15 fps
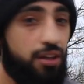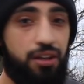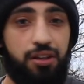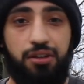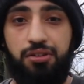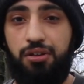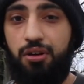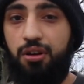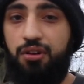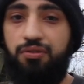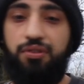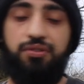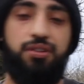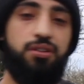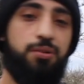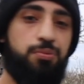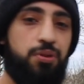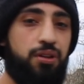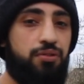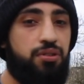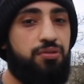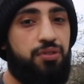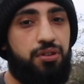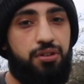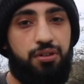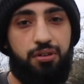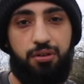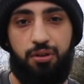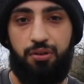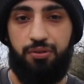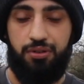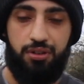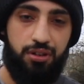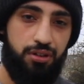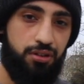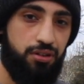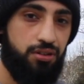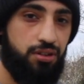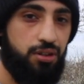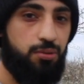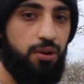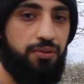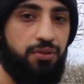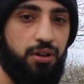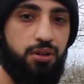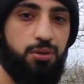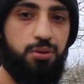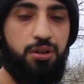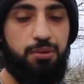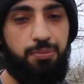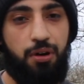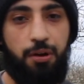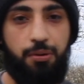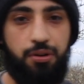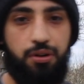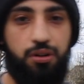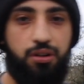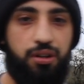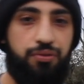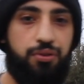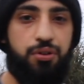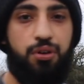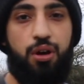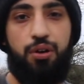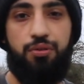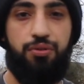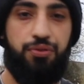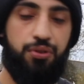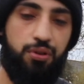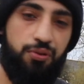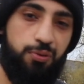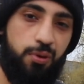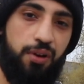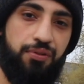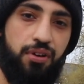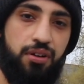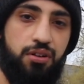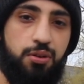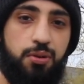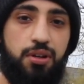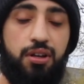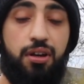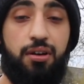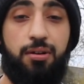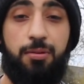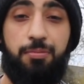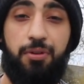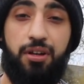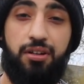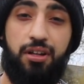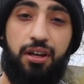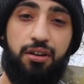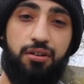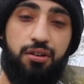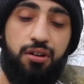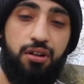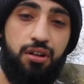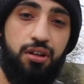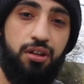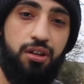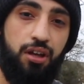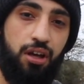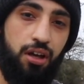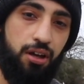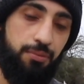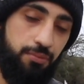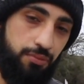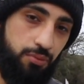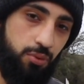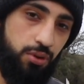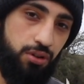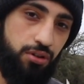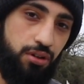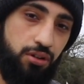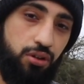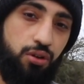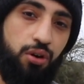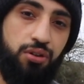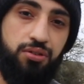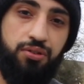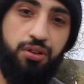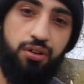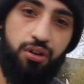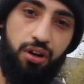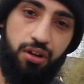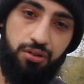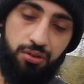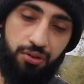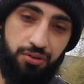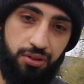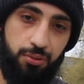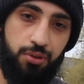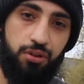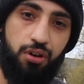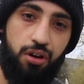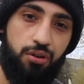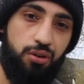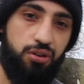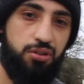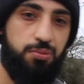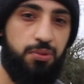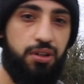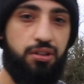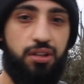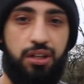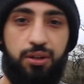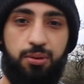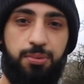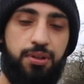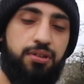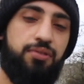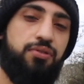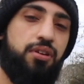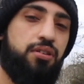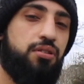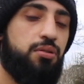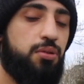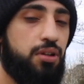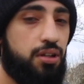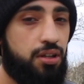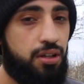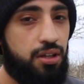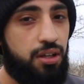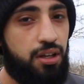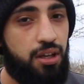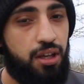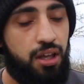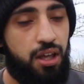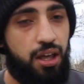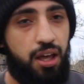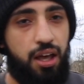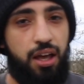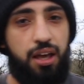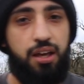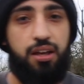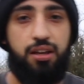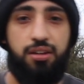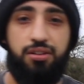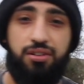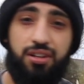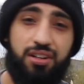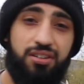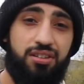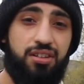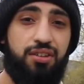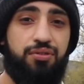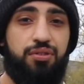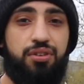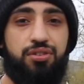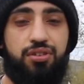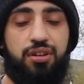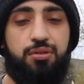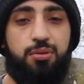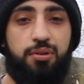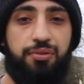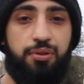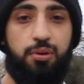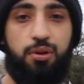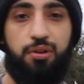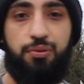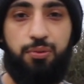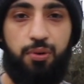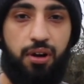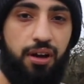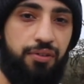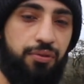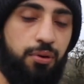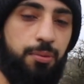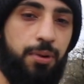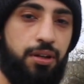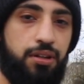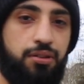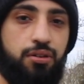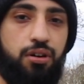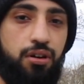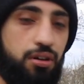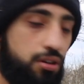So if you've seen the previous video, obviously you can see what I've done to it, but I'm gonna give you an overview of what I've done to it. I'm gonna break down what the cost of the car, so obviously what the car cost me and the little bits I've done to it, and yeah, just give you a general feel of what I feel about this car.